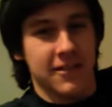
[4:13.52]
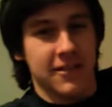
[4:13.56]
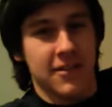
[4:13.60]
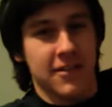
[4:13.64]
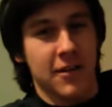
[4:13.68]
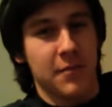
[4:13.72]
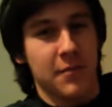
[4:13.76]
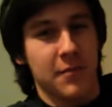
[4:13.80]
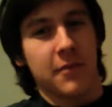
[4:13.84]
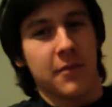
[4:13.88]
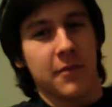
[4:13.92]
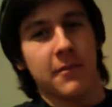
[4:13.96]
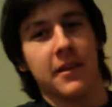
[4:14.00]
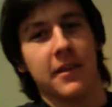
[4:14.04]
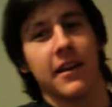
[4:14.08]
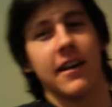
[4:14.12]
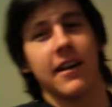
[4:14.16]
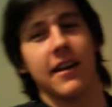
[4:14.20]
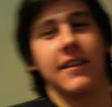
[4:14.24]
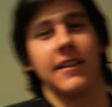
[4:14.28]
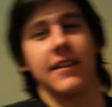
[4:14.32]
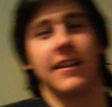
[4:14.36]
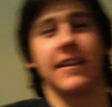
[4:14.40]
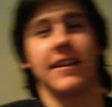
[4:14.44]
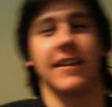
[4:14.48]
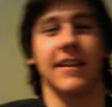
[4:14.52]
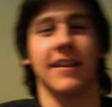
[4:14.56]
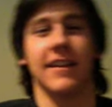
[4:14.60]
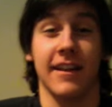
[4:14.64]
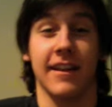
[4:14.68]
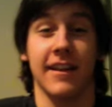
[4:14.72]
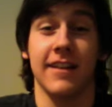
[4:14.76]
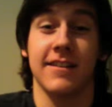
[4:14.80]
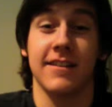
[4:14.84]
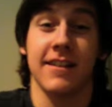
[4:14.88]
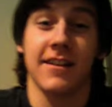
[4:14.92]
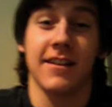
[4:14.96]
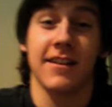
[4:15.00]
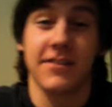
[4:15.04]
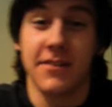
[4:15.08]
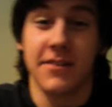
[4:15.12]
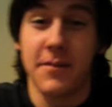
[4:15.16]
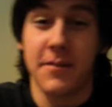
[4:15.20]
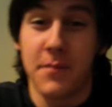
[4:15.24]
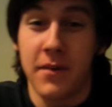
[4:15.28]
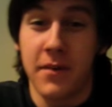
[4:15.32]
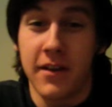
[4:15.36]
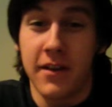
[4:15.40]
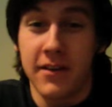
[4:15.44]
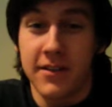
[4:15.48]
top up there, then it gets actually a
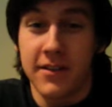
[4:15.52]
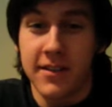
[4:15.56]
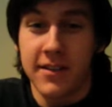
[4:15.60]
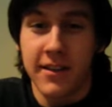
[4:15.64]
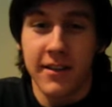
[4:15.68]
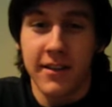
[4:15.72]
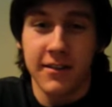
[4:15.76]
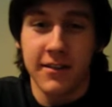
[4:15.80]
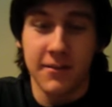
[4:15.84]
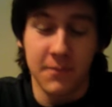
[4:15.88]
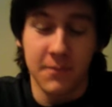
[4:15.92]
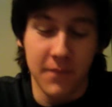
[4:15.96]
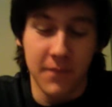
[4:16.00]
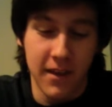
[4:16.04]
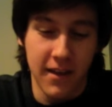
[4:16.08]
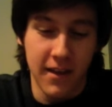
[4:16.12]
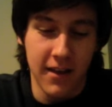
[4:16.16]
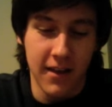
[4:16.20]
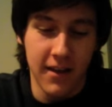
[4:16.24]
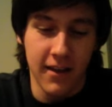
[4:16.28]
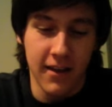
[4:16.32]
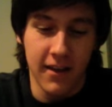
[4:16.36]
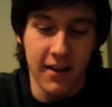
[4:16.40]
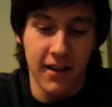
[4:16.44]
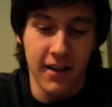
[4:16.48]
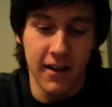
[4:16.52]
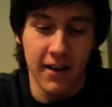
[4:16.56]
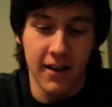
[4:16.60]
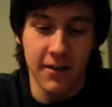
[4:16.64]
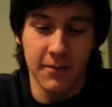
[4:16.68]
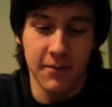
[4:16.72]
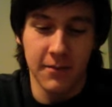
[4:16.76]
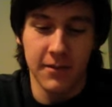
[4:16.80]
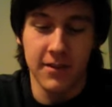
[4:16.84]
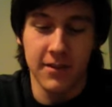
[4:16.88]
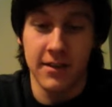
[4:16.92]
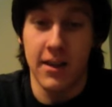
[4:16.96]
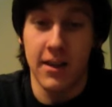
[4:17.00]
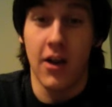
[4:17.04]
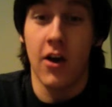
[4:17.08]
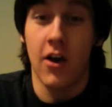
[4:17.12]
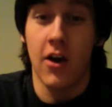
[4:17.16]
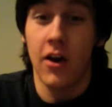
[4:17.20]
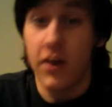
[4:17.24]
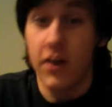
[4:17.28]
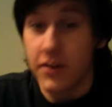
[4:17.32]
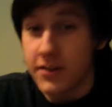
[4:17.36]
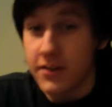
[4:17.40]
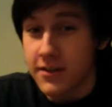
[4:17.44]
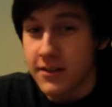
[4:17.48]
pretty good signal. It does get
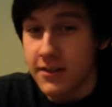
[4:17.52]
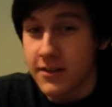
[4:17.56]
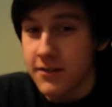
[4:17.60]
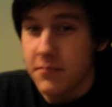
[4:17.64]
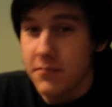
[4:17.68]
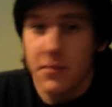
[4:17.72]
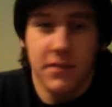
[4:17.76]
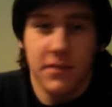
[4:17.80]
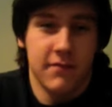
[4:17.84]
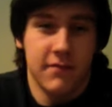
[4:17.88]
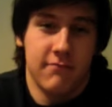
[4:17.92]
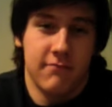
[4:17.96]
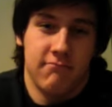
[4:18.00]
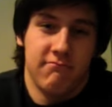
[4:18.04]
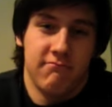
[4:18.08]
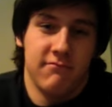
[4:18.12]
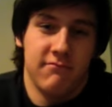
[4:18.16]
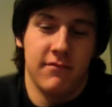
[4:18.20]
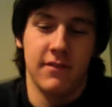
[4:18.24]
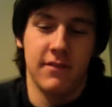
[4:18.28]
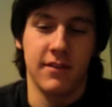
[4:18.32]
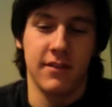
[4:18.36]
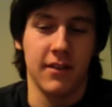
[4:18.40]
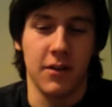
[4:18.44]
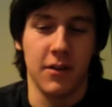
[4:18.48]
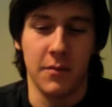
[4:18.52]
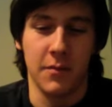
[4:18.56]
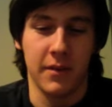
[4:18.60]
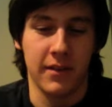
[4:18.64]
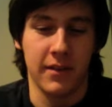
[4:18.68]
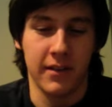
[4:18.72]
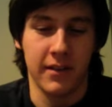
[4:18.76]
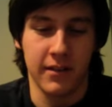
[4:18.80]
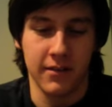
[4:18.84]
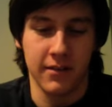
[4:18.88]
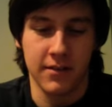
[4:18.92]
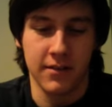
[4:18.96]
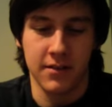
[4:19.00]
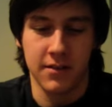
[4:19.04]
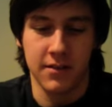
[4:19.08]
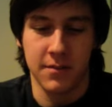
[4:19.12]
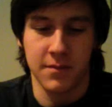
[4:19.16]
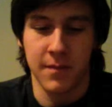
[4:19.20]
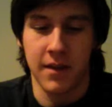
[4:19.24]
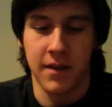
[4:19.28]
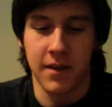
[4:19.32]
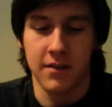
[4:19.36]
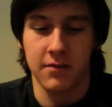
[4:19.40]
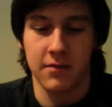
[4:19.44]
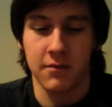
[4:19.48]
hot, but no big deal, it's just
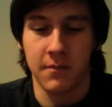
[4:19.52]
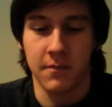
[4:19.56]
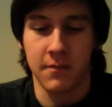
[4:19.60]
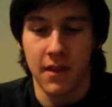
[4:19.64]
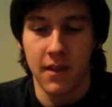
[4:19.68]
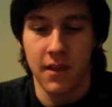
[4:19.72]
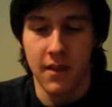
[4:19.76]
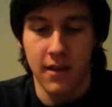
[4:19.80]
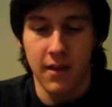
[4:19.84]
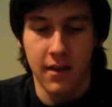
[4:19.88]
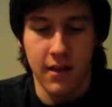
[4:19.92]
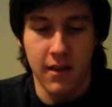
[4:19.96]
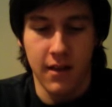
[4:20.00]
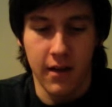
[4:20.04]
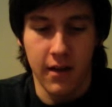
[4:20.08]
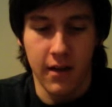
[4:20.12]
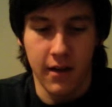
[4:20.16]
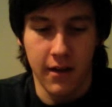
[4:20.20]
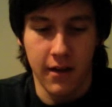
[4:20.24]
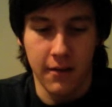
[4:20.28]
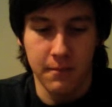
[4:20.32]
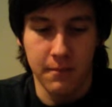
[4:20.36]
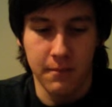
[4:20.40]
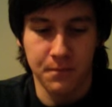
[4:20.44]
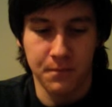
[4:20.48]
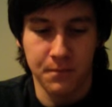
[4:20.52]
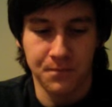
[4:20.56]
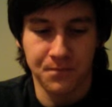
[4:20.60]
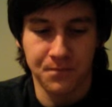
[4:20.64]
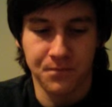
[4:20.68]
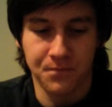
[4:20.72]
metal. The